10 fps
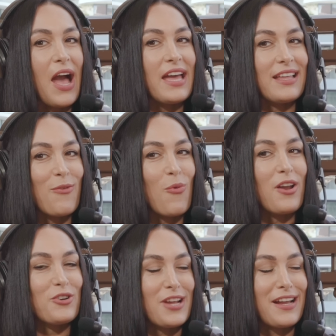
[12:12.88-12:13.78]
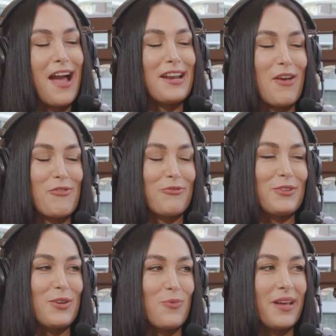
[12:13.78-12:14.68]
a guy I want her to kind of have a
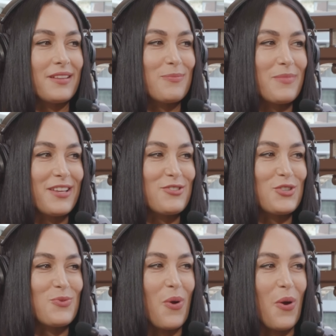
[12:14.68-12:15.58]
fling with, but she